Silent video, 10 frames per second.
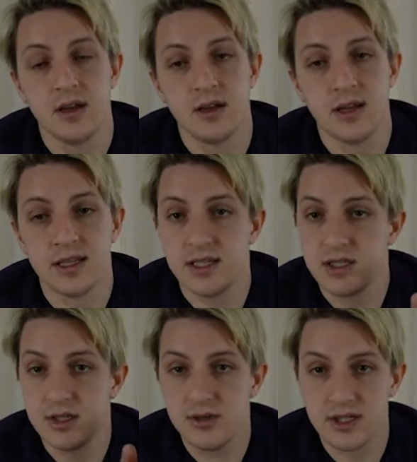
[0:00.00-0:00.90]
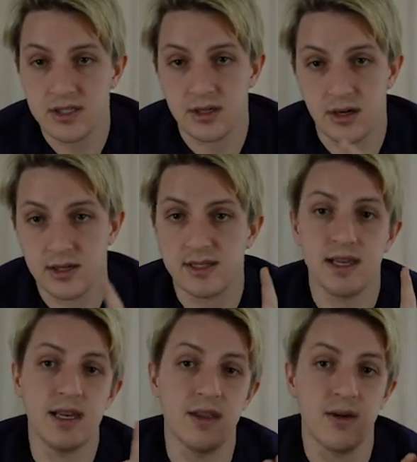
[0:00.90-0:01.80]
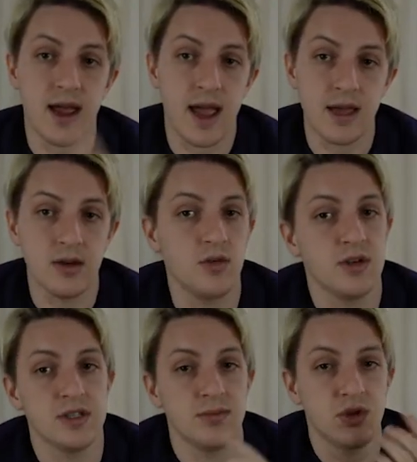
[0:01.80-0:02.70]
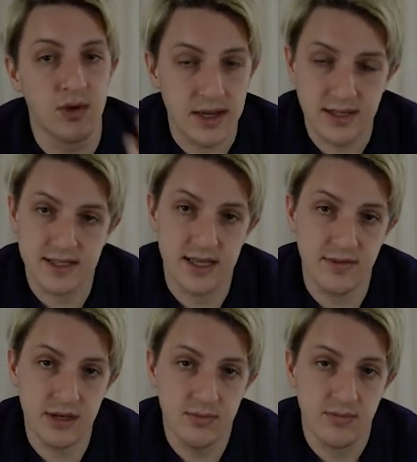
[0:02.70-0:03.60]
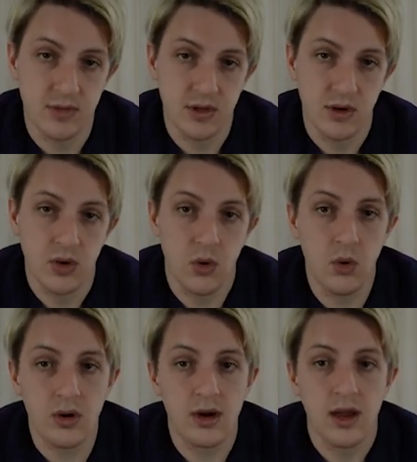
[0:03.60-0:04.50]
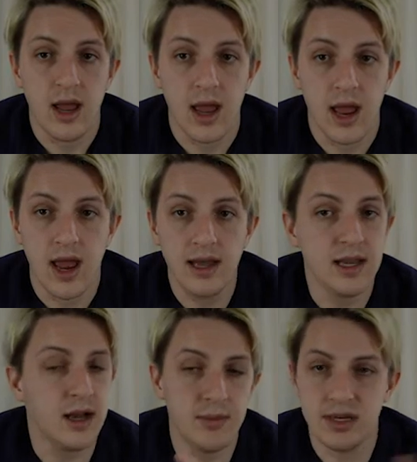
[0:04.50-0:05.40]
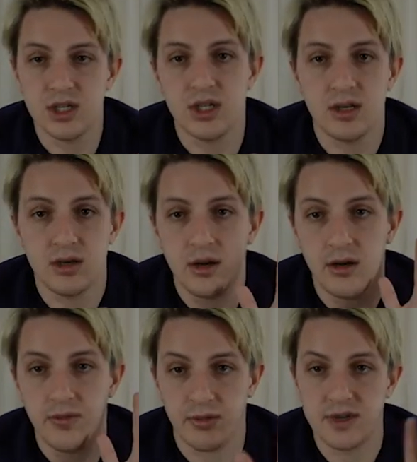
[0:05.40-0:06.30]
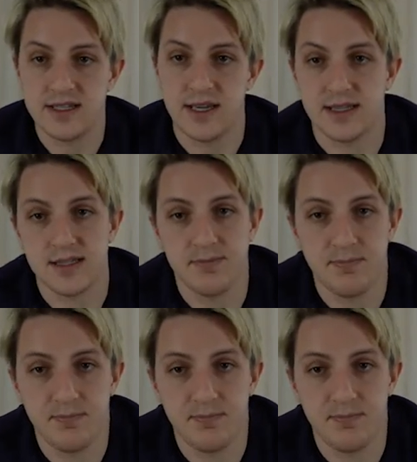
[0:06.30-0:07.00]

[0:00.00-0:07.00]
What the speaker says: collecting 2 sets of cards that either add or subtract to 7, or any combination of 3 sets.